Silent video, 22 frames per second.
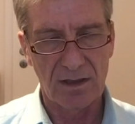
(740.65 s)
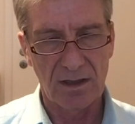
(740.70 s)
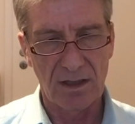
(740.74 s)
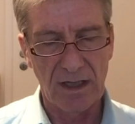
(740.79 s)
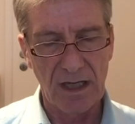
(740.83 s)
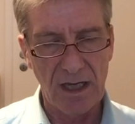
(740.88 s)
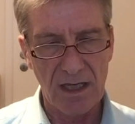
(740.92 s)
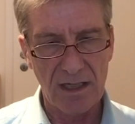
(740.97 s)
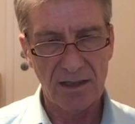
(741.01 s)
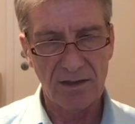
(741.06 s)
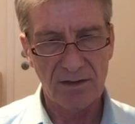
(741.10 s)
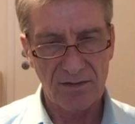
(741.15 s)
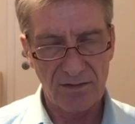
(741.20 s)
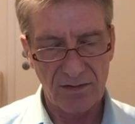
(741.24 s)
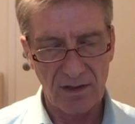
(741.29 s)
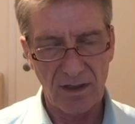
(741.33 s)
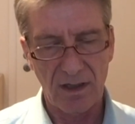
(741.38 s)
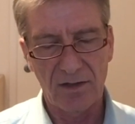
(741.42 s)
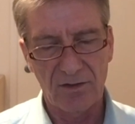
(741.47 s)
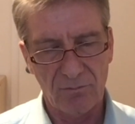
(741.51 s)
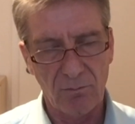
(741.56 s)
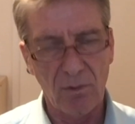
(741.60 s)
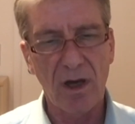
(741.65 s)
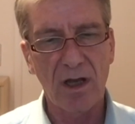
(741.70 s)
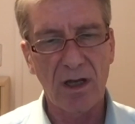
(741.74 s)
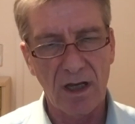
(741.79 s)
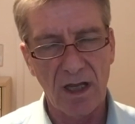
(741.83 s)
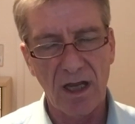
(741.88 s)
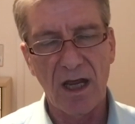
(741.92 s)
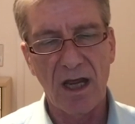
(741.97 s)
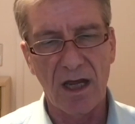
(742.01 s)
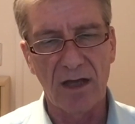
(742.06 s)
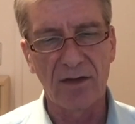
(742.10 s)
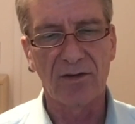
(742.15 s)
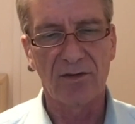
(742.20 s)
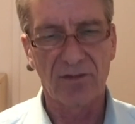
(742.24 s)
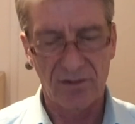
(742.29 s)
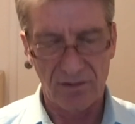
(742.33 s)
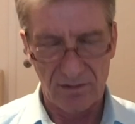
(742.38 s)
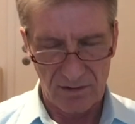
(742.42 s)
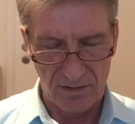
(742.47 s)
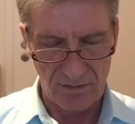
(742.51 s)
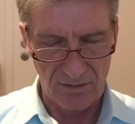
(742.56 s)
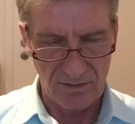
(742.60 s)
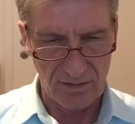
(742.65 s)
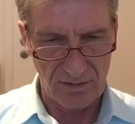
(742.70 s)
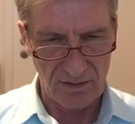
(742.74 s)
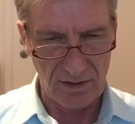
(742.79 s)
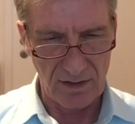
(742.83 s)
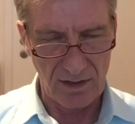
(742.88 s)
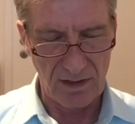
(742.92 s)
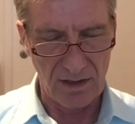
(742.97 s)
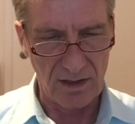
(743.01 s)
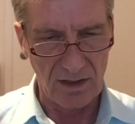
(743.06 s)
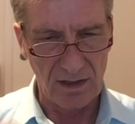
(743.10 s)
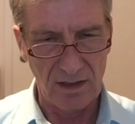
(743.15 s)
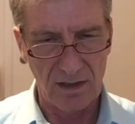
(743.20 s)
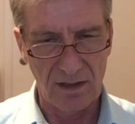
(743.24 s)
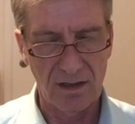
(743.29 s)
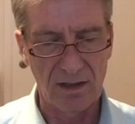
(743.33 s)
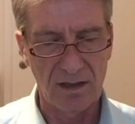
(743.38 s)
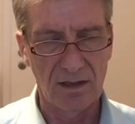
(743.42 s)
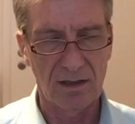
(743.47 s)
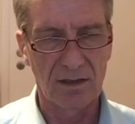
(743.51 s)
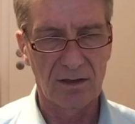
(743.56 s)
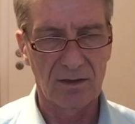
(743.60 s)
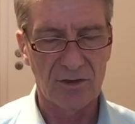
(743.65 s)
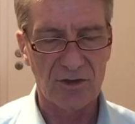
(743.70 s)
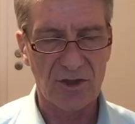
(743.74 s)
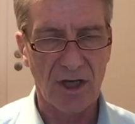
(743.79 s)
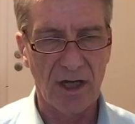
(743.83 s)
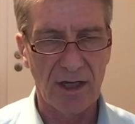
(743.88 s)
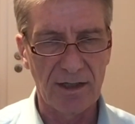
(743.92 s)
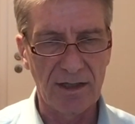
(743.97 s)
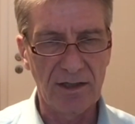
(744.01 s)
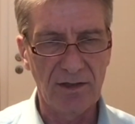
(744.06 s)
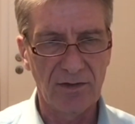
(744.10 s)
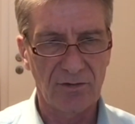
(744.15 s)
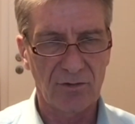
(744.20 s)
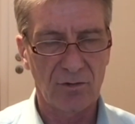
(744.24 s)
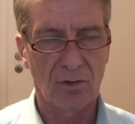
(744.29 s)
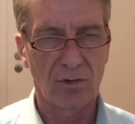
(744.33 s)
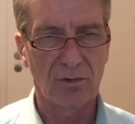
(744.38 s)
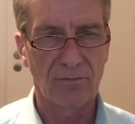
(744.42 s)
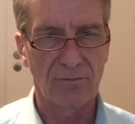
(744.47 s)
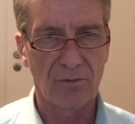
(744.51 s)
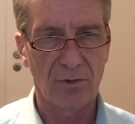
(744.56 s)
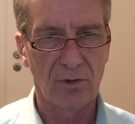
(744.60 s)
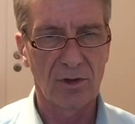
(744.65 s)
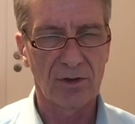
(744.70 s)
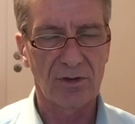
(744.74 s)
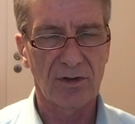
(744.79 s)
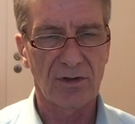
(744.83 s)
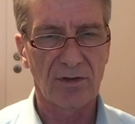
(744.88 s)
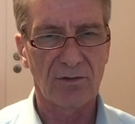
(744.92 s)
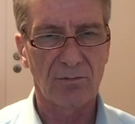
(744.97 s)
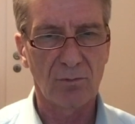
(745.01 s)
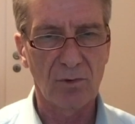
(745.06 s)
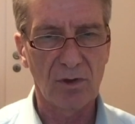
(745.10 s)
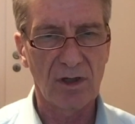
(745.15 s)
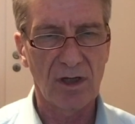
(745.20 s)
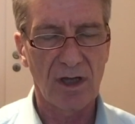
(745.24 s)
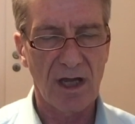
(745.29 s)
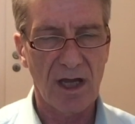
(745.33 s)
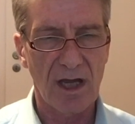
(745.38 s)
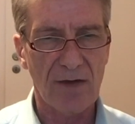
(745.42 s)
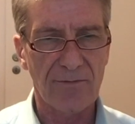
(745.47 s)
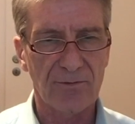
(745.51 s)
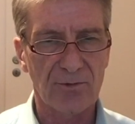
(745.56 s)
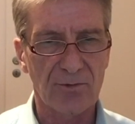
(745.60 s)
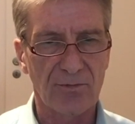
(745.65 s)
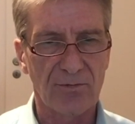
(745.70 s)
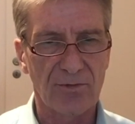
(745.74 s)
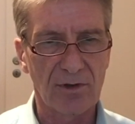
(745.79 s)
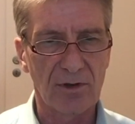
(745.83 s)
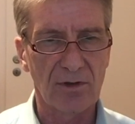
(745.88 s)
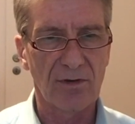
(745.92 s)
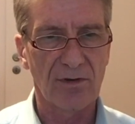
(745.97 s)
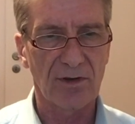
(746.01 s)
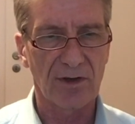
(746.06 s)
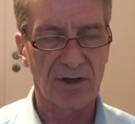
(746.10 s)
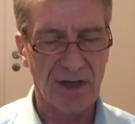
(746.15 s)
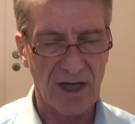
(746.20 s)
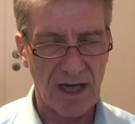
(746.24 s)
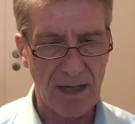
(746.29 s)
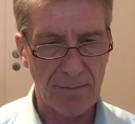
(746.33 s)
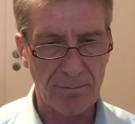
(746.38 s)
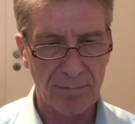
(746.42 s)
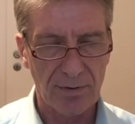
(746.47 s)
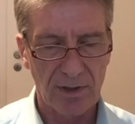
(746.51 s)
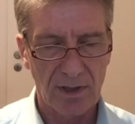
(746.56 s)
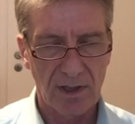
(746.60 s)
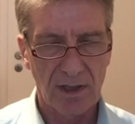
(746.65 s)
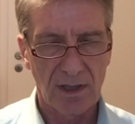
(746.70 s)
and as well as the Chinese converters, will have to fill the gap